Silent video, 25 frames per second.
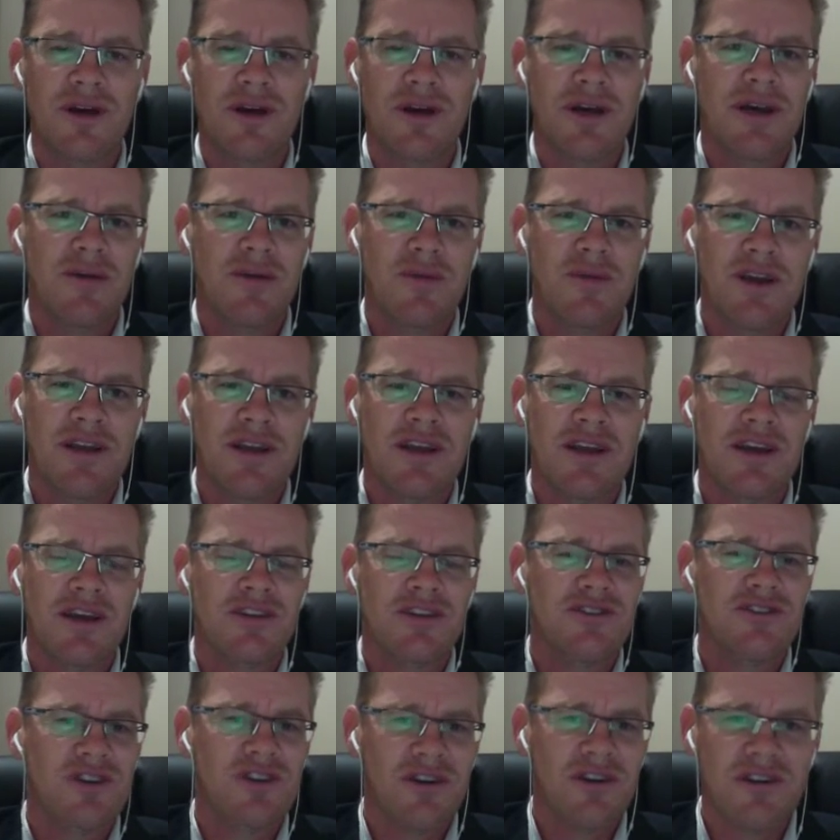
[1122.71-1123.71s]
I mean,
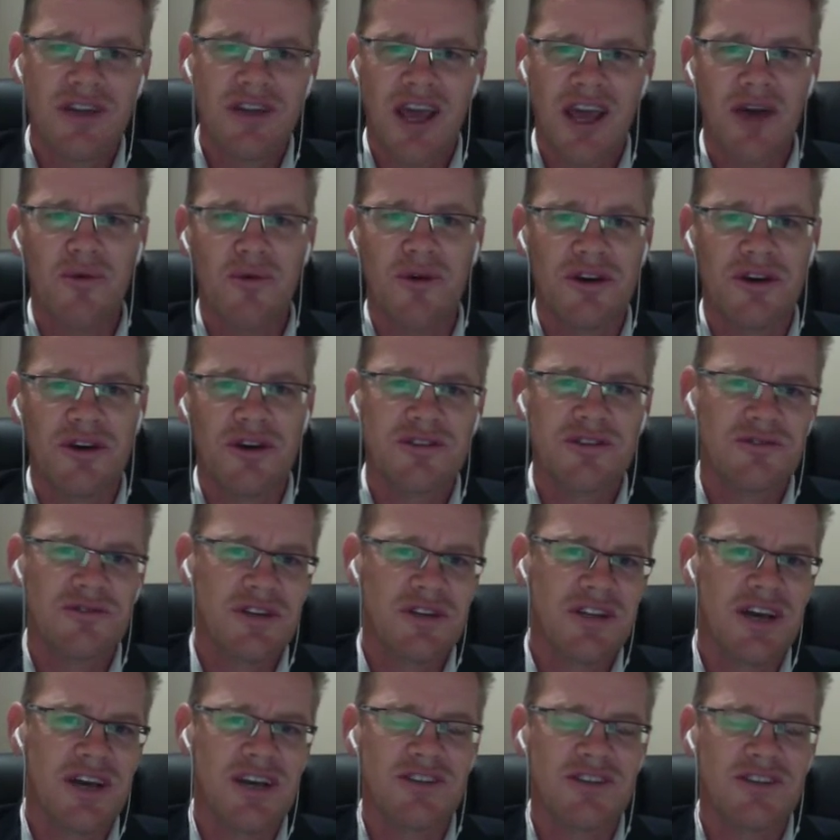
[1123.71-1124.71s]
John now works
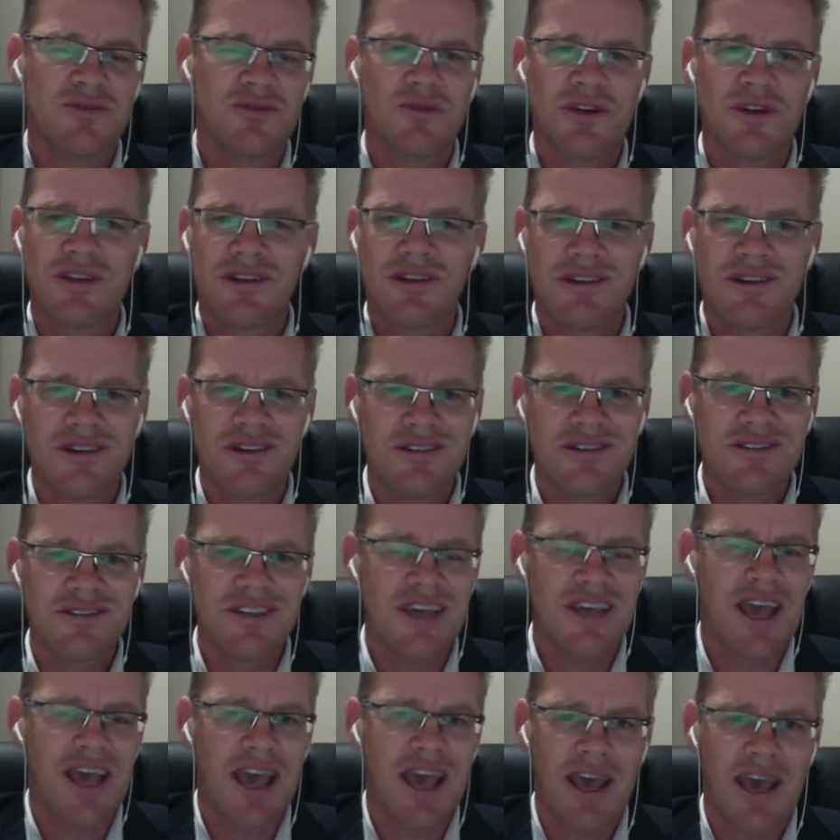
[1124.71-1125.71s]
3 days a week, not because
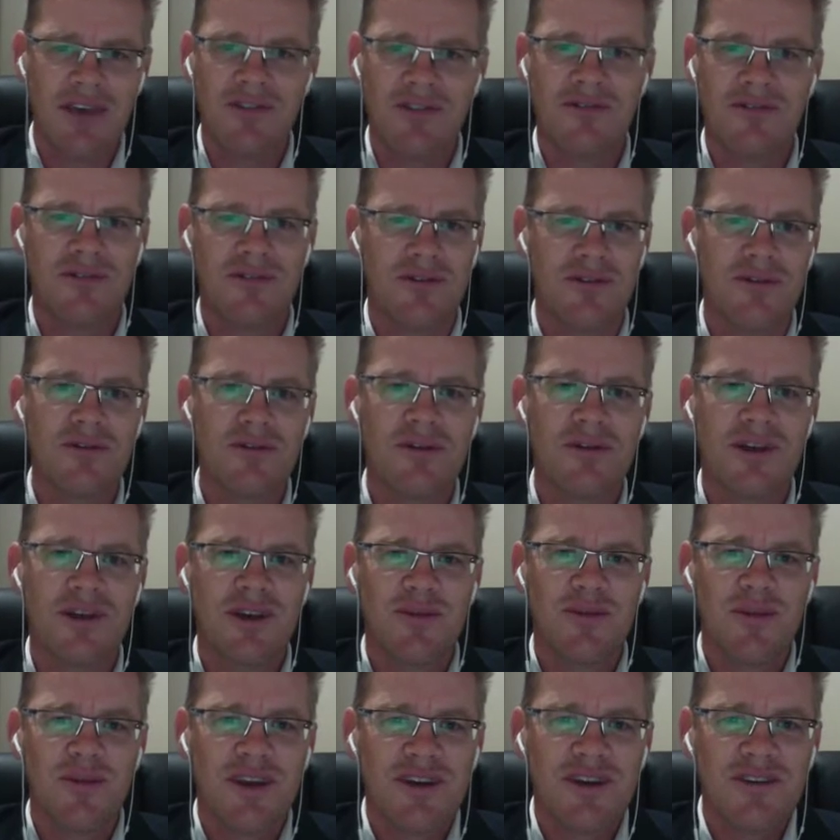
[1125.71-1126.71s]
he has to,
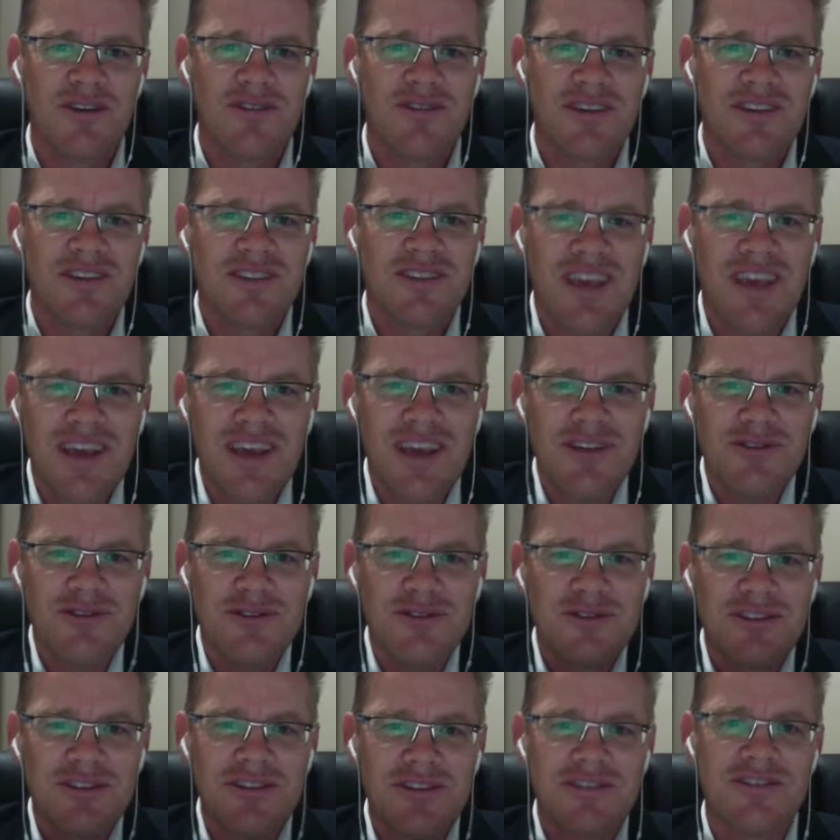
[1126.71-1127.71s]
but because he's
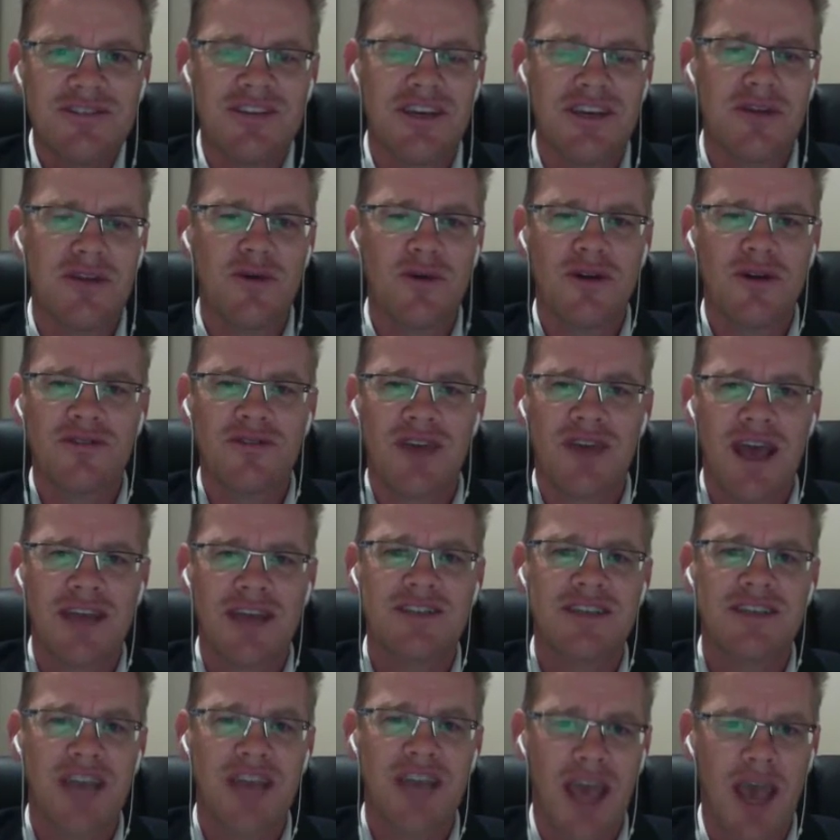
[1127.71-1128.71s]
interested in seeing what's
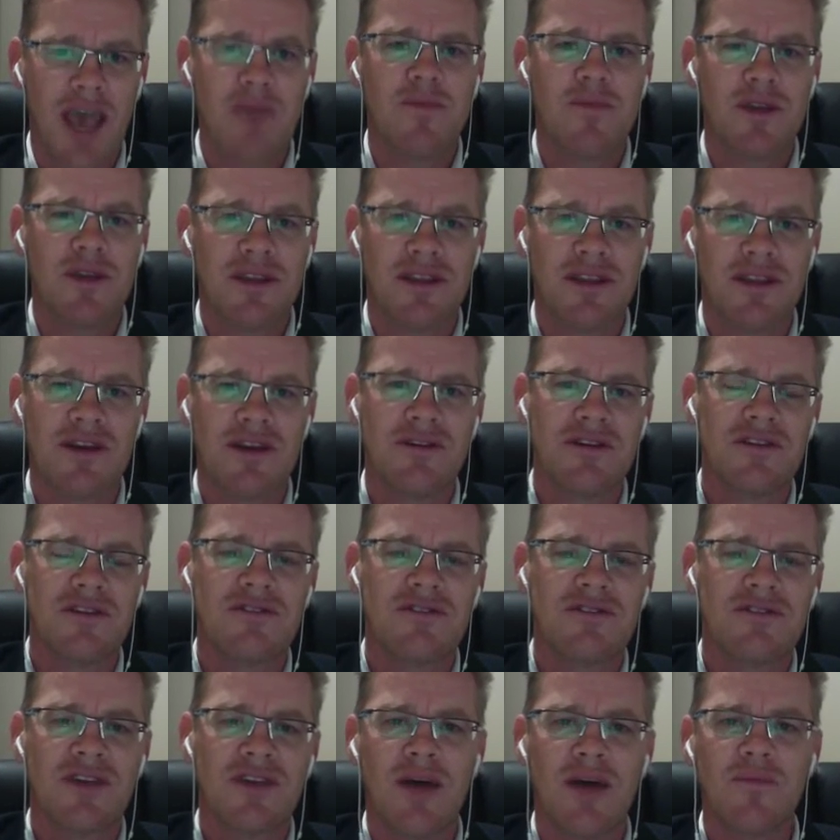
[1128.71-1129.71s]
actually happening there at his
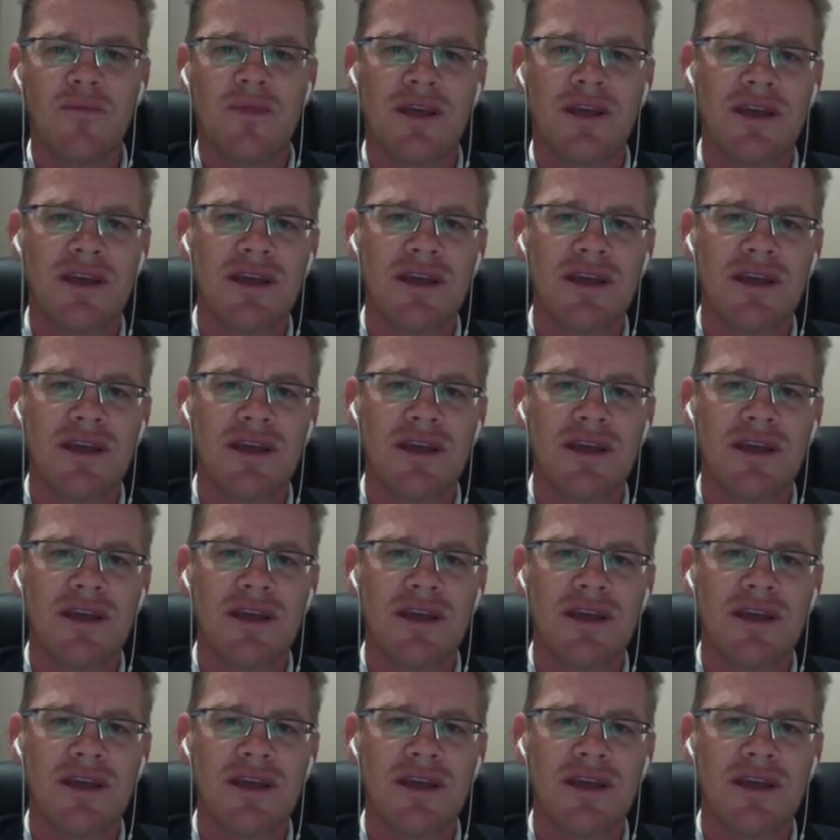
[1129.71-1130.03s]
company.